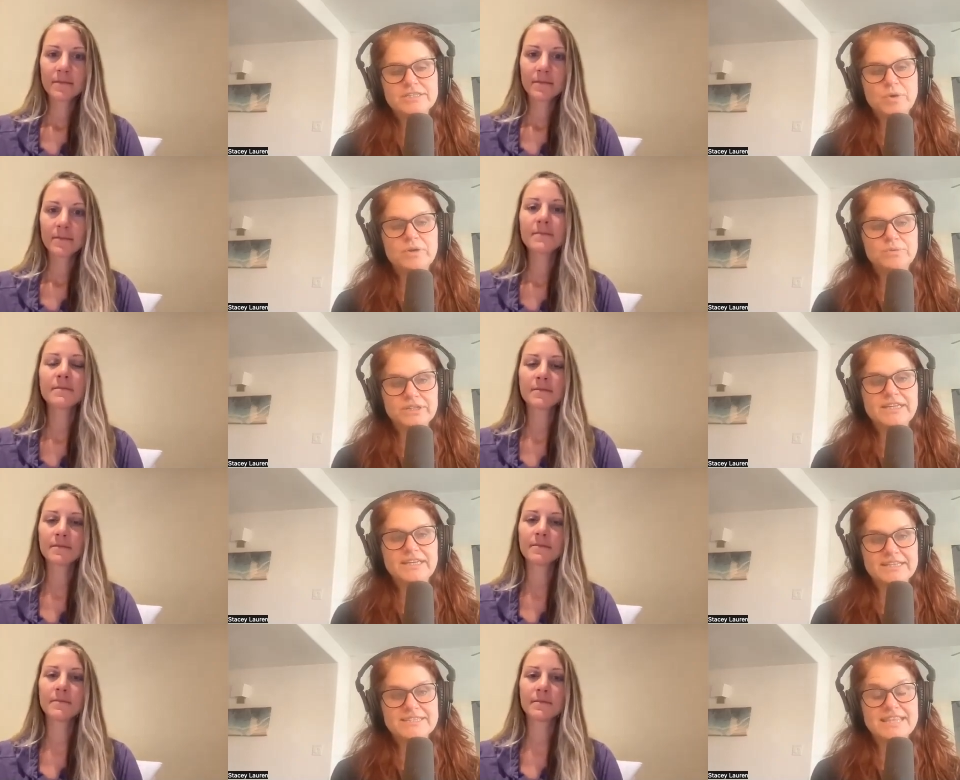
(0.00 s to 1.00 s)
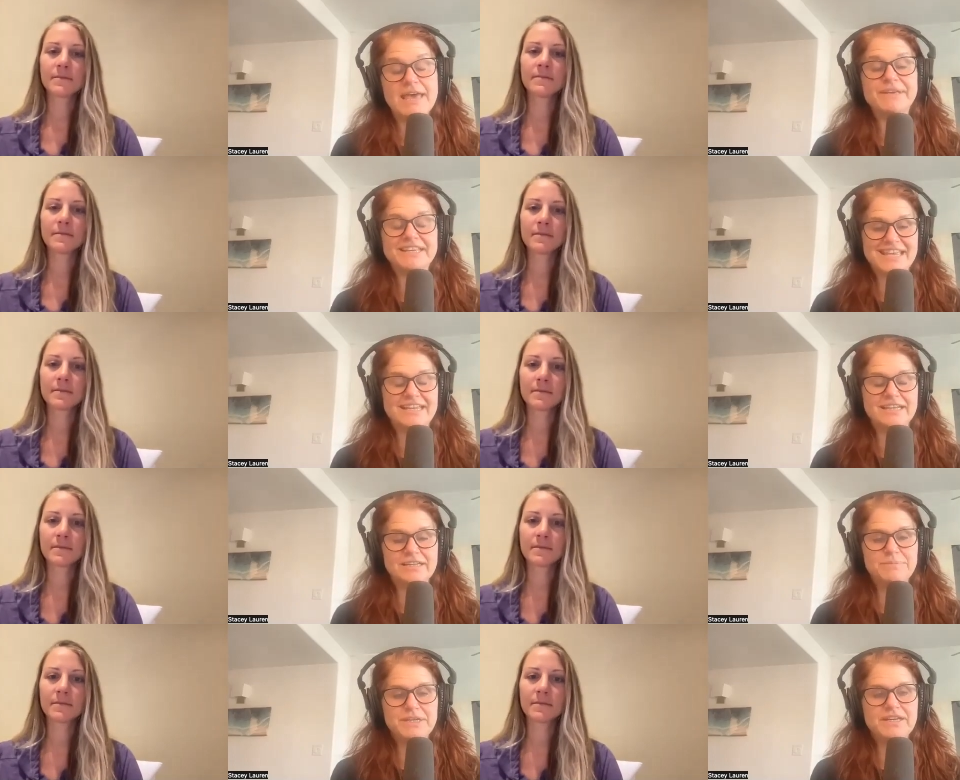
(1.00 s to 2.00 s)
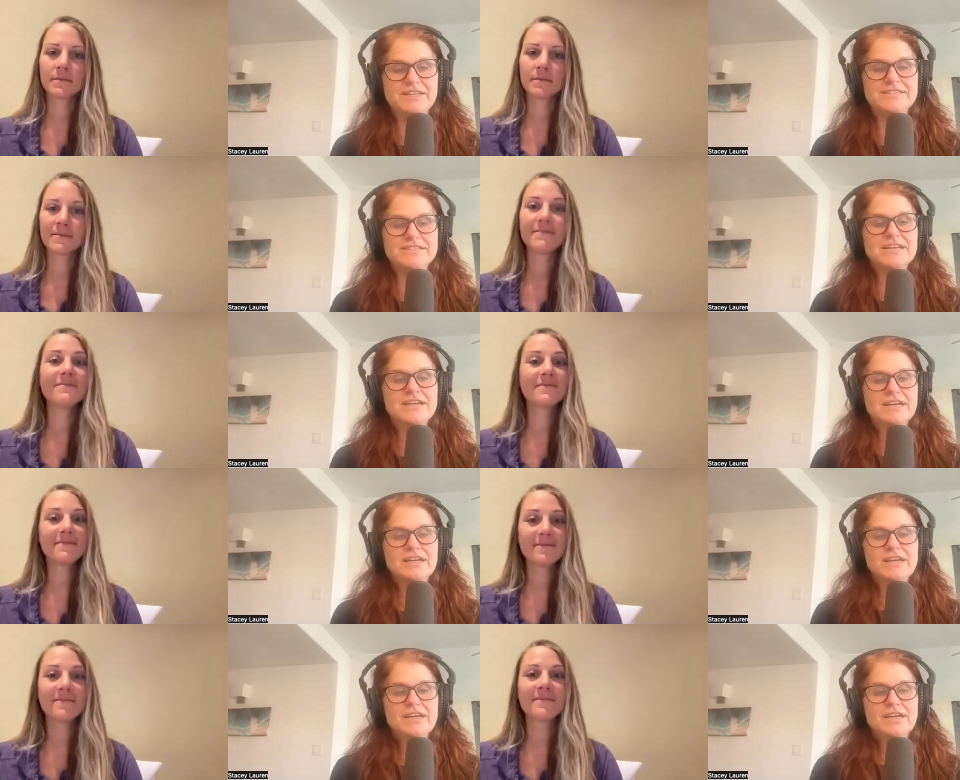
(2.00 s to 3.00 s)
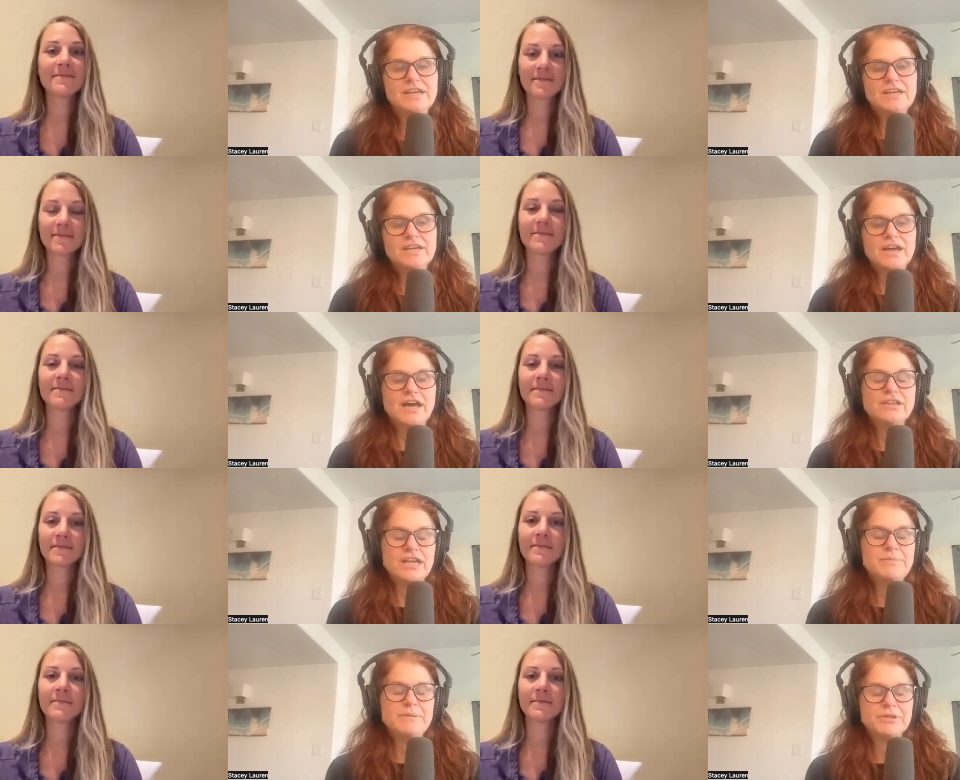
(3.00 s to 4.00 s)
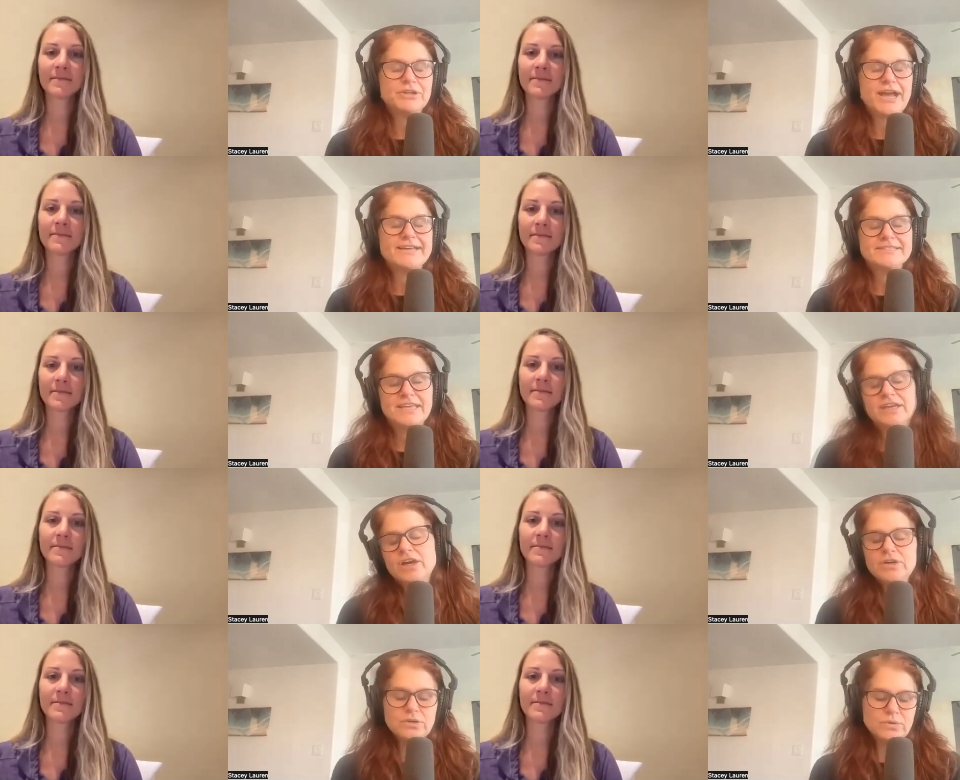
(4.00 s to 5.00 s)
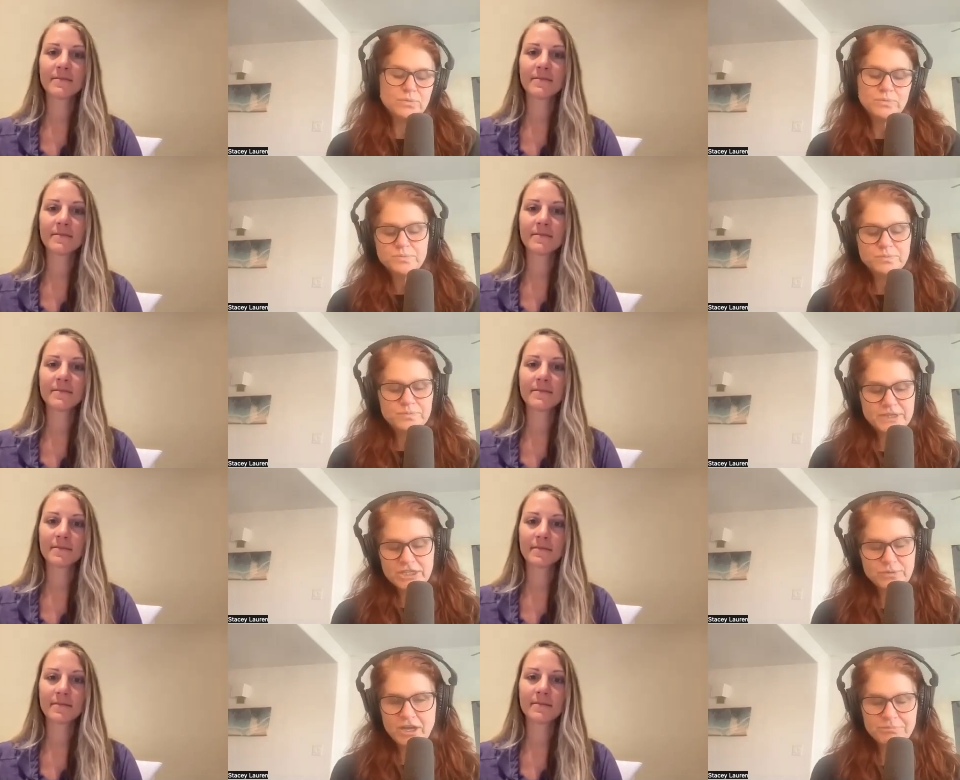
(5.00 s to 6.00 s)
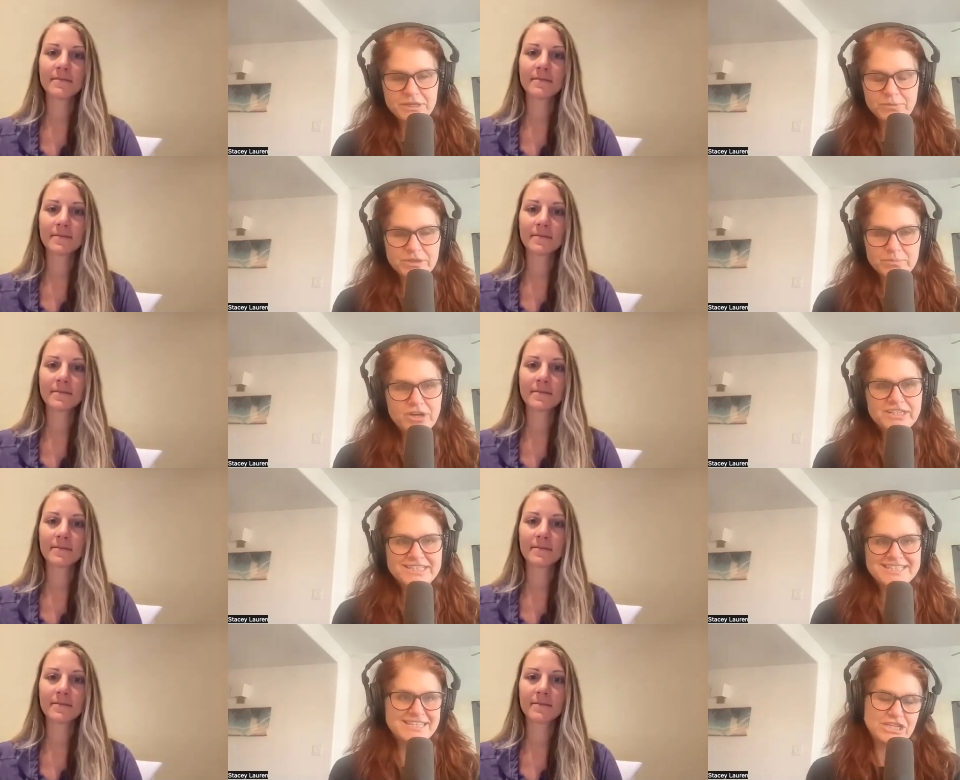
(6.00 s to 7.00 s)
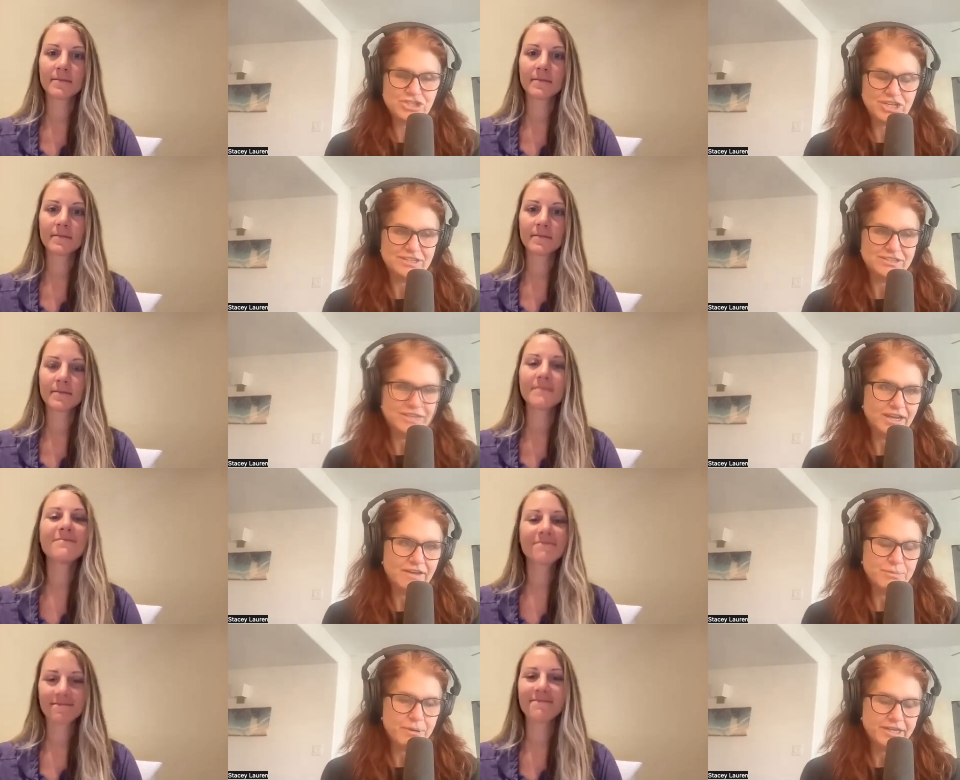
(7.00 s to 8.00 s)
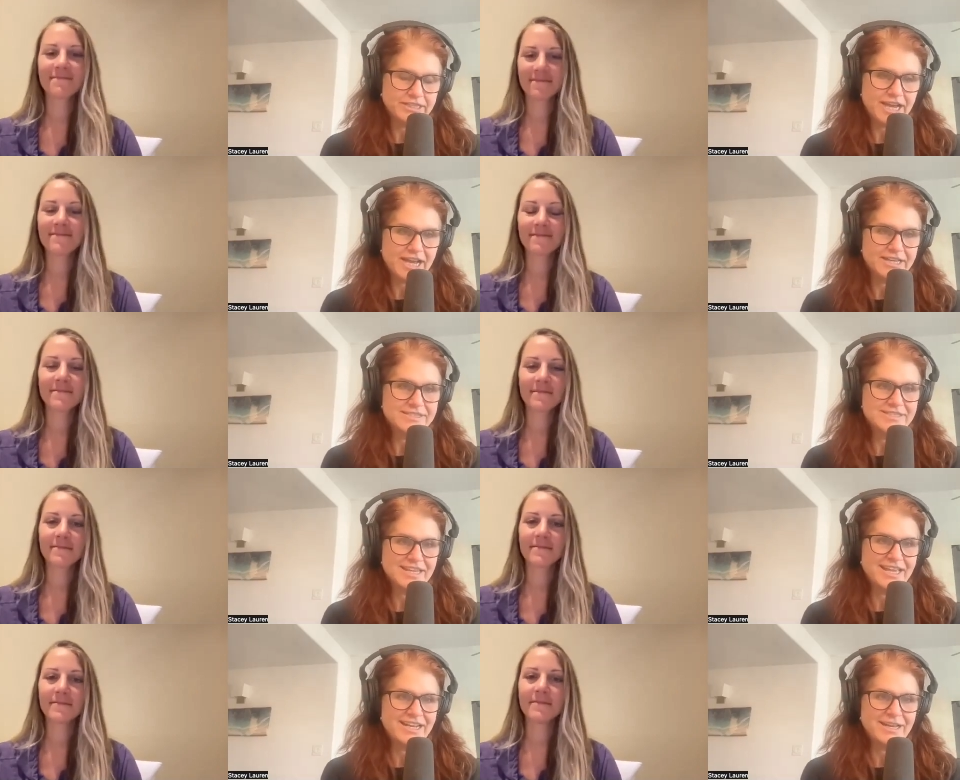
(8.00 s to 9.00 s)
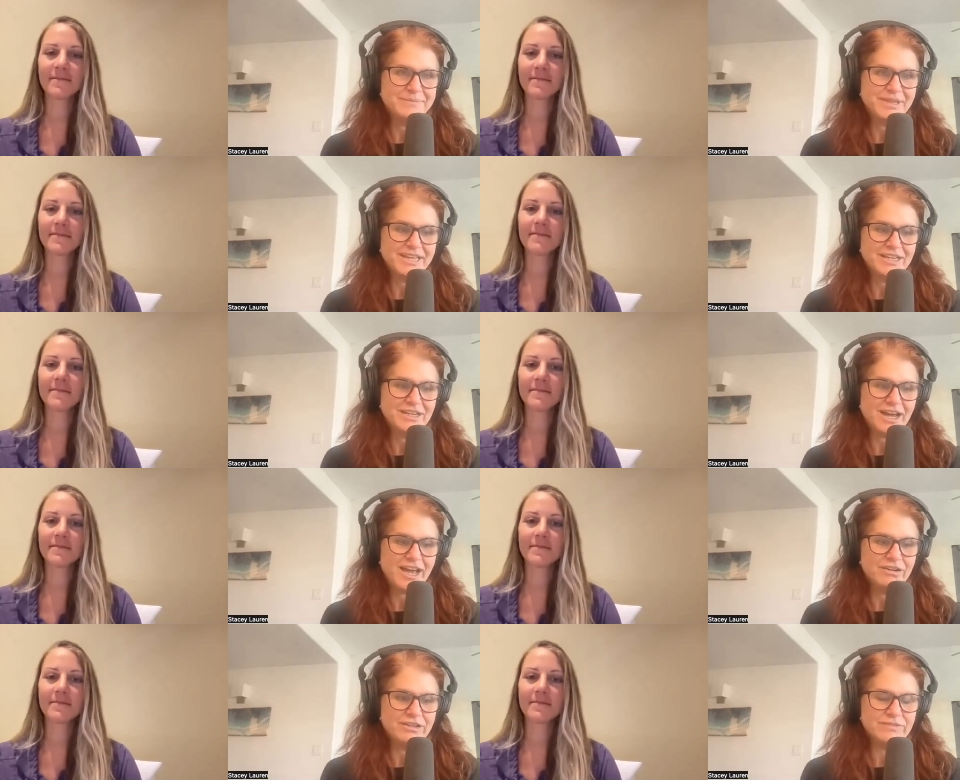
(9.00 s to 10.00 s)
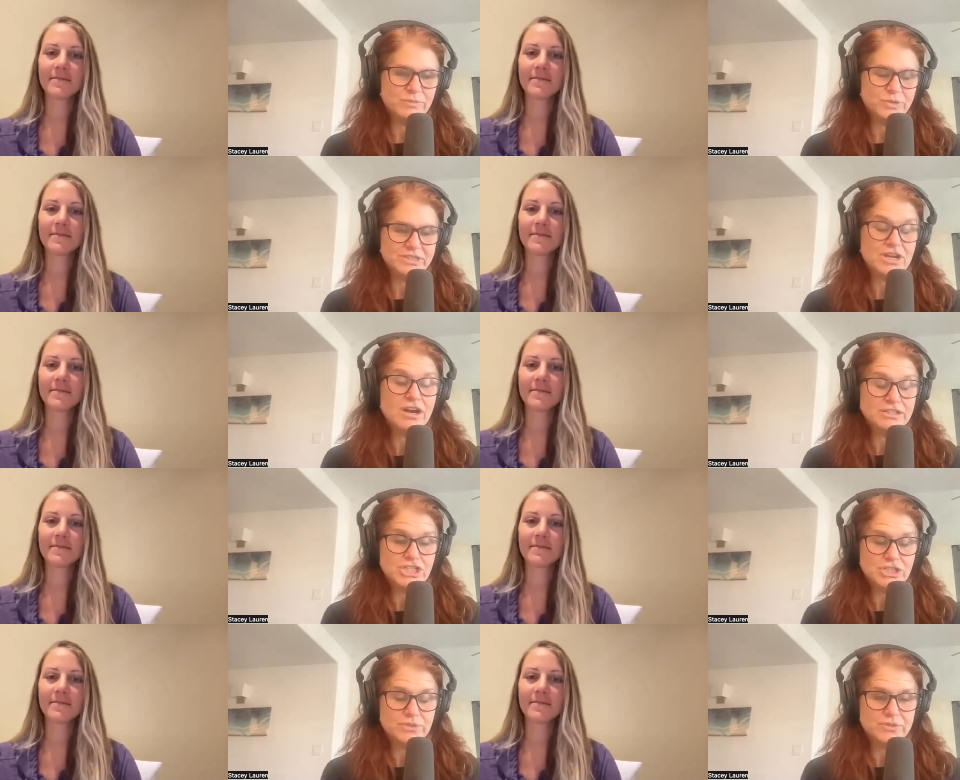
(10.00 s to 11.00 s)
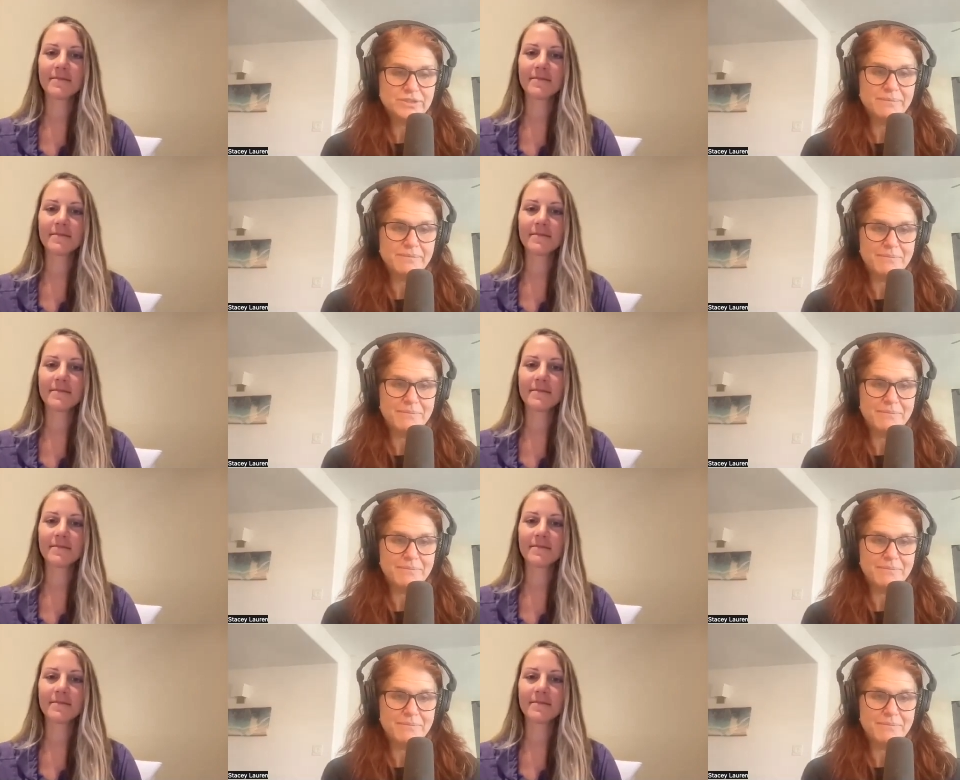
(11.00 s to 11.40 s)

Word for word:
Speaker 1: what really gets them excited because a lot of people are asking, Oh, can you help me with monetization of the podcast? And I'm like, I don't even want to talk to you about